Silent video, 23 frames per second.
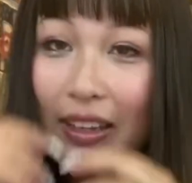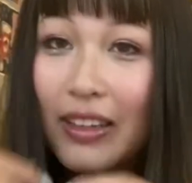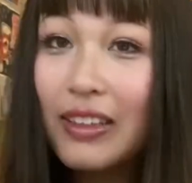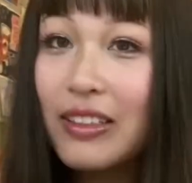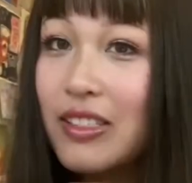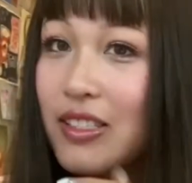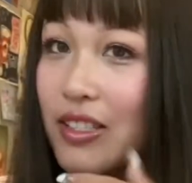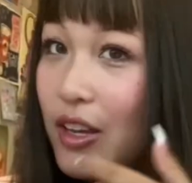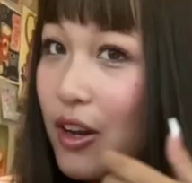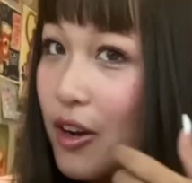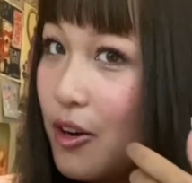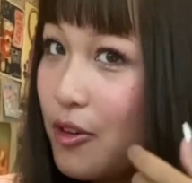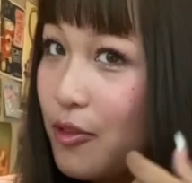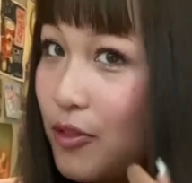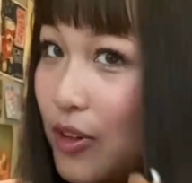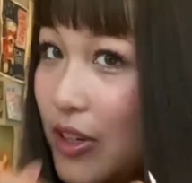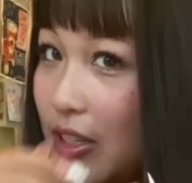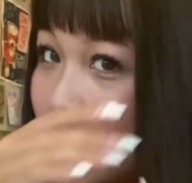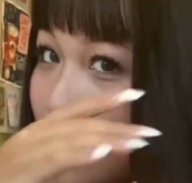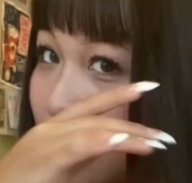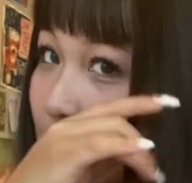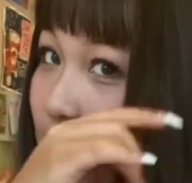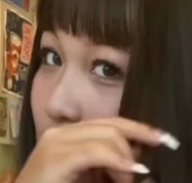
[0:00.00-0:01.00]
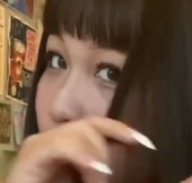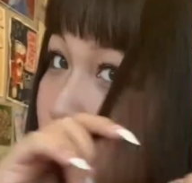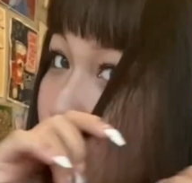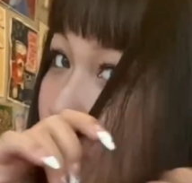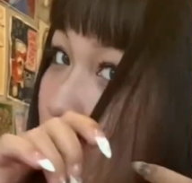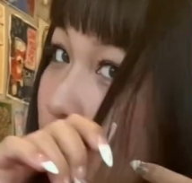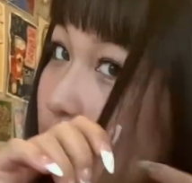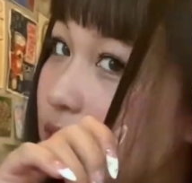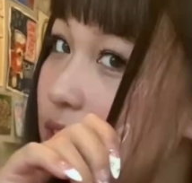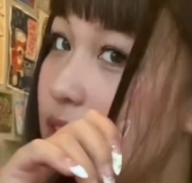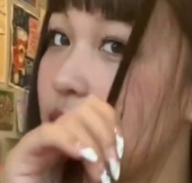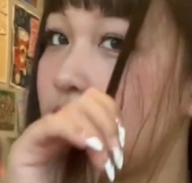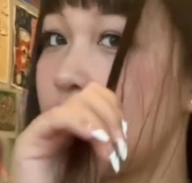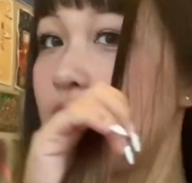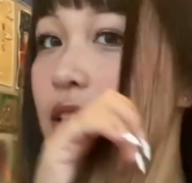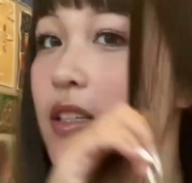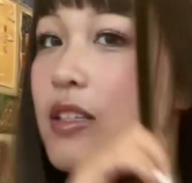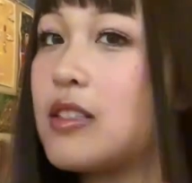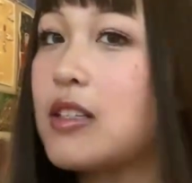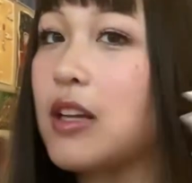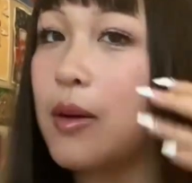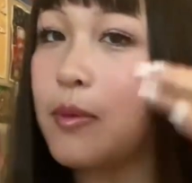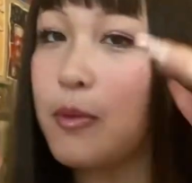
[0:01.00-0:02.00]
So first things first
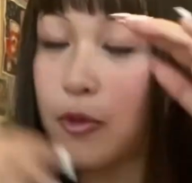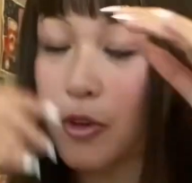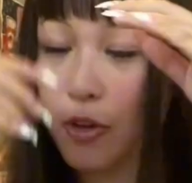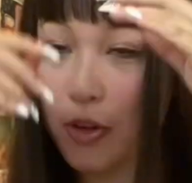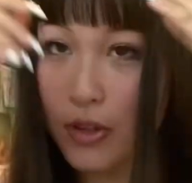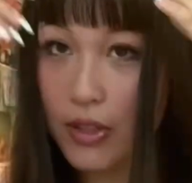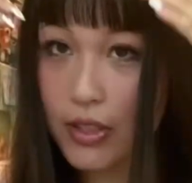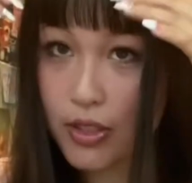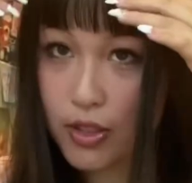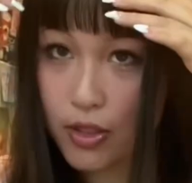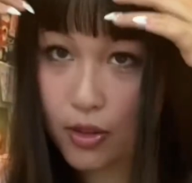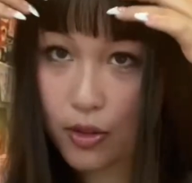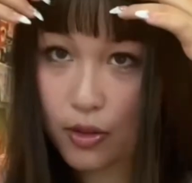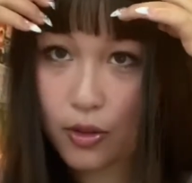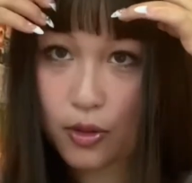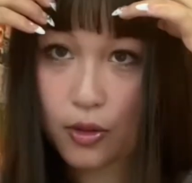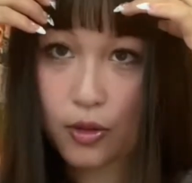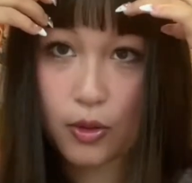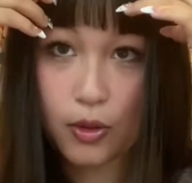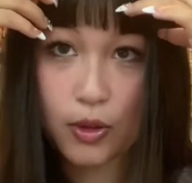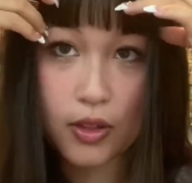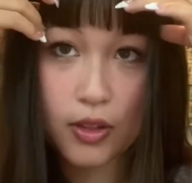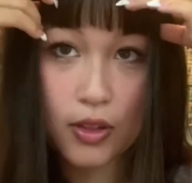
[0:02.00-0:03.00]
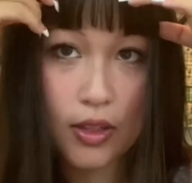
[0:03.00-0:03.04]
is I'm going to